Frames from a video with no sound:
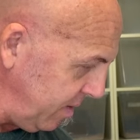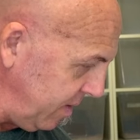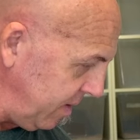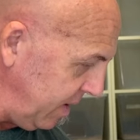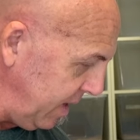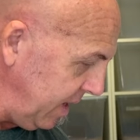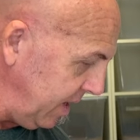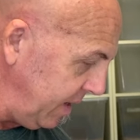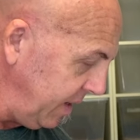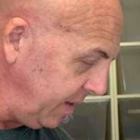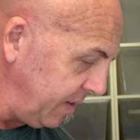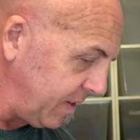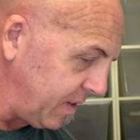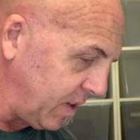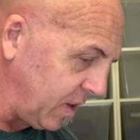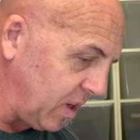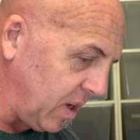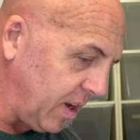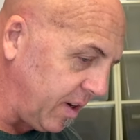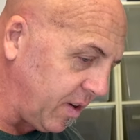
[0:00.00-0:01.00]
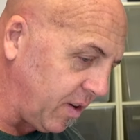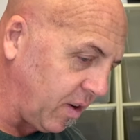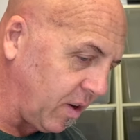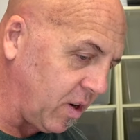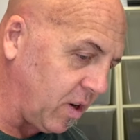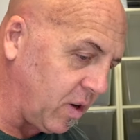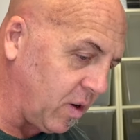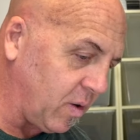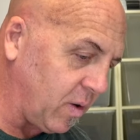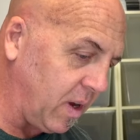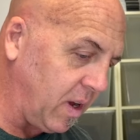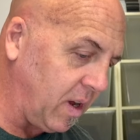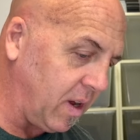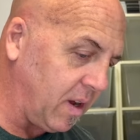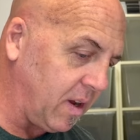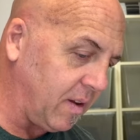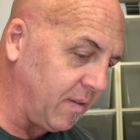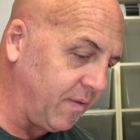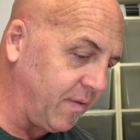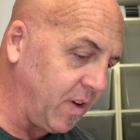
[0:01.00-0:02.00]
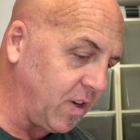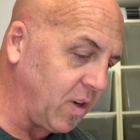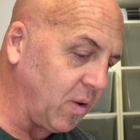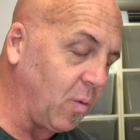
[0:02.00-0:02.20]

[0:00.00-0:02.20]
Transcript: it needs to undergo a fish